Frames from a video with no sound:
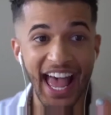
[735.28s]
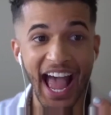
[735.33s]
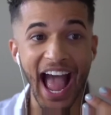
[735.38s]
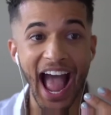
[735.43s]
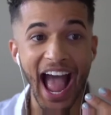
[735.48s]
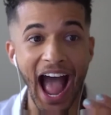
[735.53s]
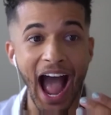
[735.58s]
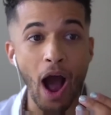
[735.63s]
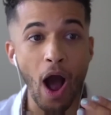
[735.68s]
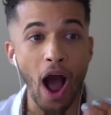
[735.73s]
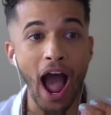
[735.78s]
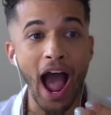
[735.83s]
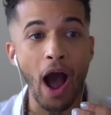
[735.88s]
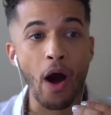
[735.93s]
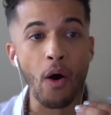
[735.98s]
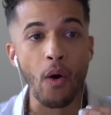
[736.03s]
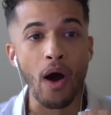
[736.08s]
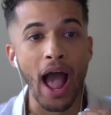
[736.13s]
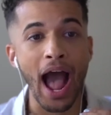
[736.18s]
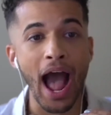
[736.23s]

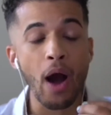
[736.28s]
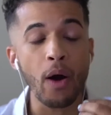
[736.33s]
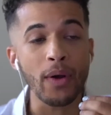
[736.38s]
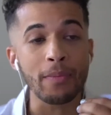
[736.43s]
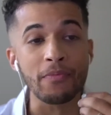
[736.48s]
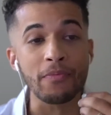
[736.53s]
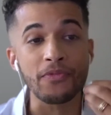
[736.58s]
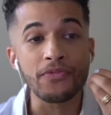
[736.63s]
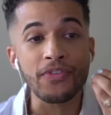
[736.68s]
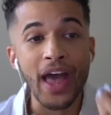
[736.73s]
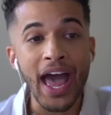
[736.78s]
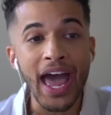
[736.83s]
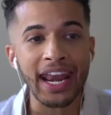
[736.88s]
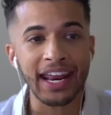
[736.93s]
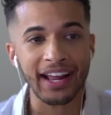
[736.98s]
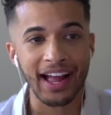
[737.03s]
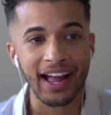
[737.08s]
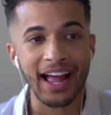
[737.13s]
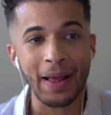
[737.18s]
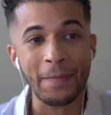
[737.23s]
how
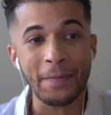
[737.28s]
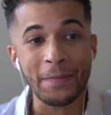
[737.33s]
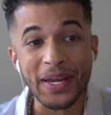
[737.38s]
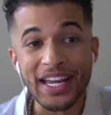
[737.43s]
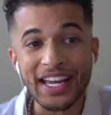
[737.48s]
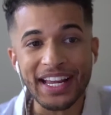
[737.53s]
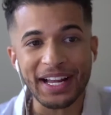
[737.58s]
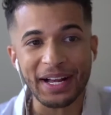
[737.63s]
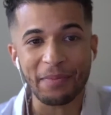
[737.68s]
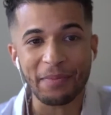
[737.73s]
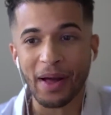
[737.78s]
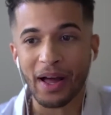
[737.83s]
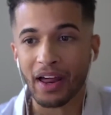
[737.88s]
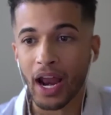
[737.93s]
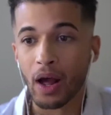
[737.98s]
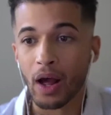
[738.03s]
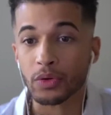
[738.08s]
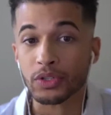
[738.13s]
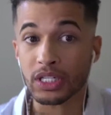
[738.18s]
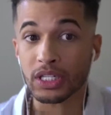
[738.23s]
emphatic I am being about
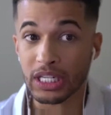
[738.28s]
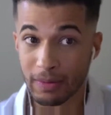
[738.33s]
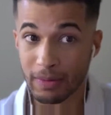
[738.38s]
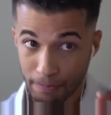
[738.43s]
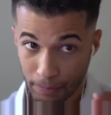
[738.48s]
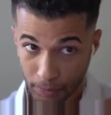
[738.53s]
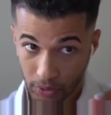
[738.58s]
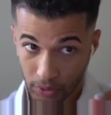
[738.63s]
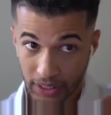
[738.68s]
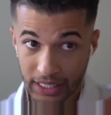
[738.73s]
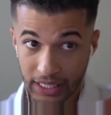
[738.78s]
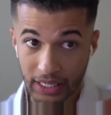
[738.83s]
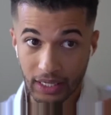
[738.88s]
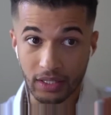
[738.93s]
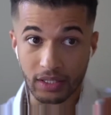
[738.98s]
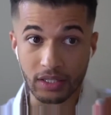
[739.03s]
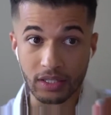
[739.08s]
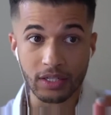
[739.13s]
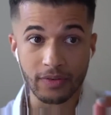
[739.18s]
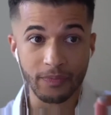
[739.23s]
how simple it
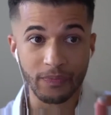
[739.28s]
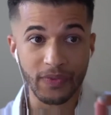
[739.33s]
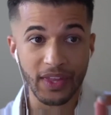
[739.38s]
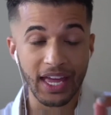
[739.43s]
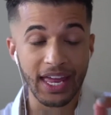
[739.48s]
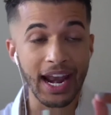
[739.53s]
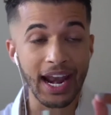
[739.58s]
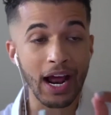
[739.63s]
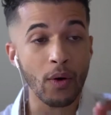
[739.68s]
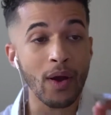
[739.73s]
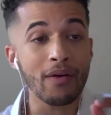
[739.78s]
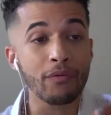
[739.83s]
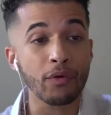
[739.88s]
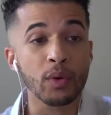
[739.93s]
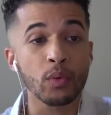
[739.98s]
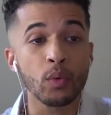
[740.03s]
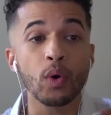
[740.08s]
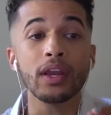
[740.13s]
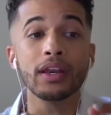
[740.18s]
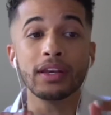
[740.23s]
is and how
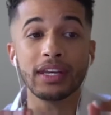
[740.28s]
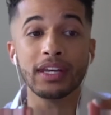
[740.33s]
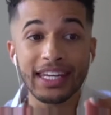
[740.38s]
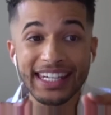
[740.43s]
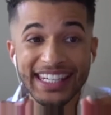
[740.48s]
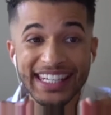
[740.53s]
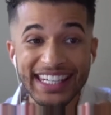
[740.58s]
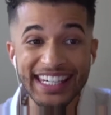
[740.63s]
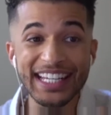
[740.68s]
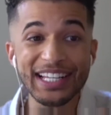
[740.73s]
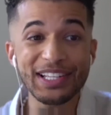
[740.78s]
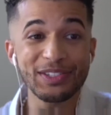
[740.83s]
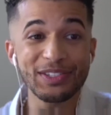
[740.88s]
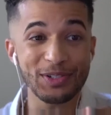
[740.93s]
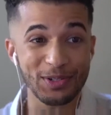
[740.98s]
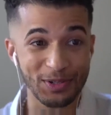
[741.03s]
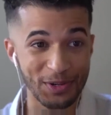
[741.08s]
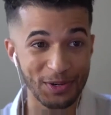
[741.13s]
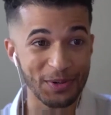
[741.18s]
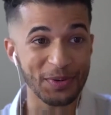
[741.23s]
everyone needs
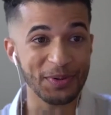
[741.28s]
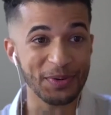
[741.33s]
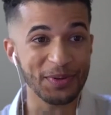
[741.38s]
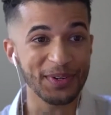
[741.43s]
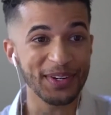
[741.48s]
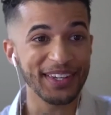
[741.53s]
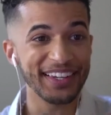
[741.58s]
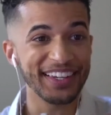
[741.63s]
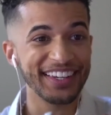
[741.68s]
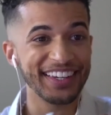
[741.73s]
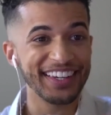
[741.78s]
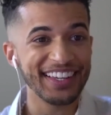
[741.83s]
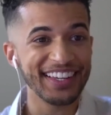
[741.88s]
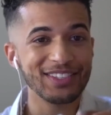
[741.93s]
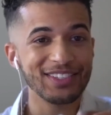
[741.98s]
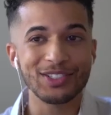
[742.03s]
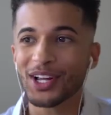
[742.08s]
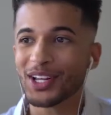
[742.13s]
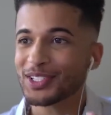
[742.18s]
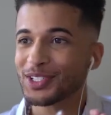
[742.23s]
to
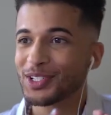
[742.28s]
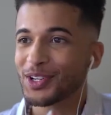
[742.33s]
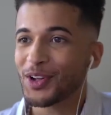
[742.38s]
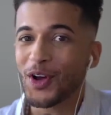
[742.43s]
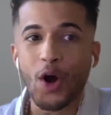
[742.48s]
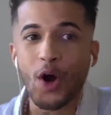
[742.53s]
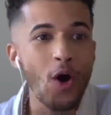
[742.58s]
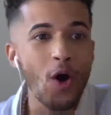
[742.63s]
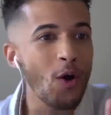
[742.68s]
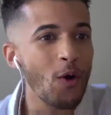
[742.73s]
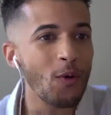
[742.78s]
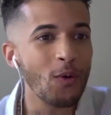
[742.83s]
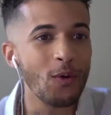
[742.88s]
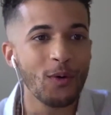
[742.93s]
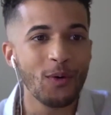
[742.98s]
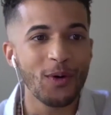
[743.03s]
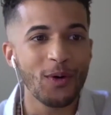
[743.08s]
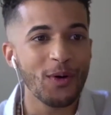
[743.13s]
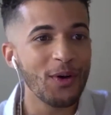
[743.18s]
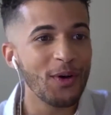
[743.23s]
just go
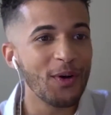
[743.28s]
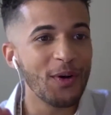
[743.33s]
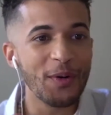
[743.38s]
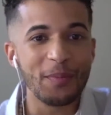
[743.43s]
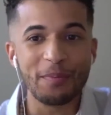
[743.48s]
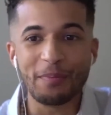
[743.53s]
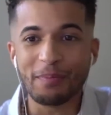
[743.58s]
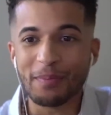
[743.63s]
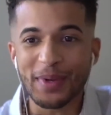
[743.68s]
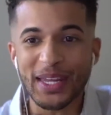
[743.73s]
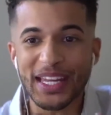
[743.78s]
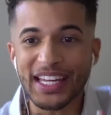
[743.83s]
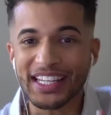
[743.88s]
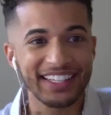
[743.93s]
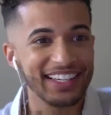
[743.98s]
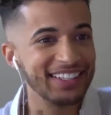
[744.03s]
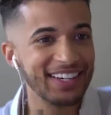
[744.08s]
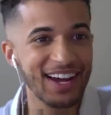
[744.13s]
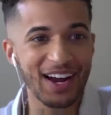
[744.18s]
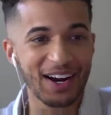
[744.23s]
meet
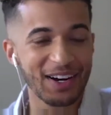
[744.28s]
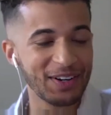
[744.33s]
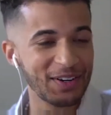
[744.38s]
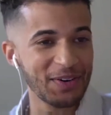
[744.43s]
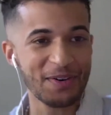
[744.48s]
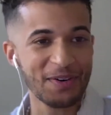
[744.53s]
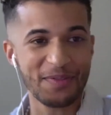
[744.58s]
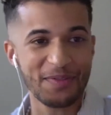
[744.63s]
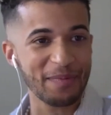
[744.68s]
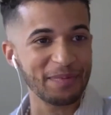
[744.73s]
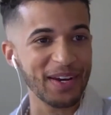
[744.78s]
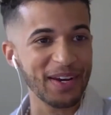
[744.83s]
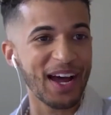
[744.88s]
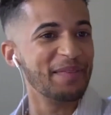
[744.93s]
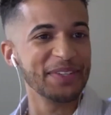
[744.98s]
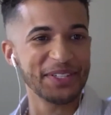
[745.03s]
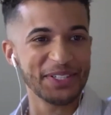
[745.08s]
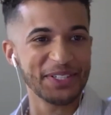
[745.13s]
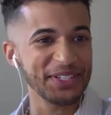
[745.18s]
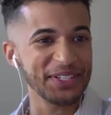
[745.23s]
a doctor of
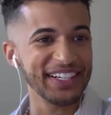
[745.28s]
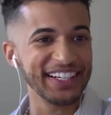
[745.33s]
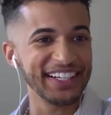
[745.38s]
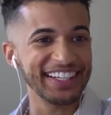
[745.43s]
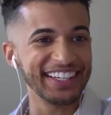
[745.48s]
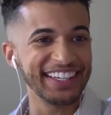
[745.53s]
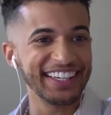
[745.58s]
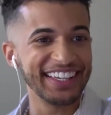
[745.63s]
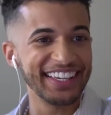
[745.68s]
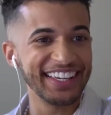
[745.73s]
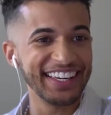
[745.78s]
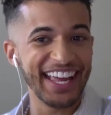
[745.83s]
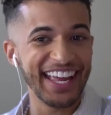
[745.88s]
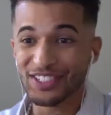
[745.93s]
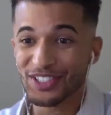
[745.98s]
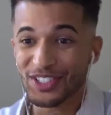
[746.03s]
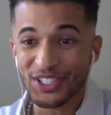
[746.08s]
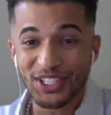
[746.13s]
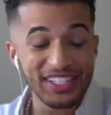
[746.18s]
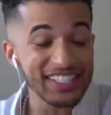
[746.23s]
optometry
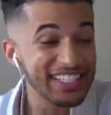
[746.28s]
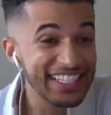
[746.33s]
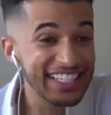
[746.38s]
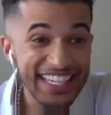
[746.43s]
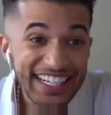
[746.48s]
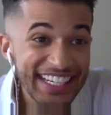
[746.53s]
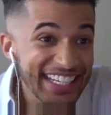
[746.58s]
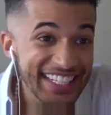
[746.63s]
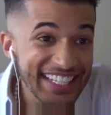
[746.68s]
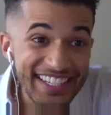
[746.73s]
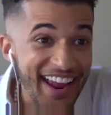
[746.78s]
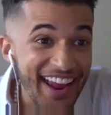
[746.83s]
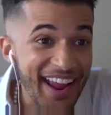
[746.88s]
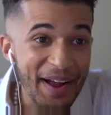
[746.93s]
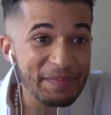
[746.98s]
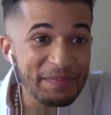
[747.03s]
and just get an exam.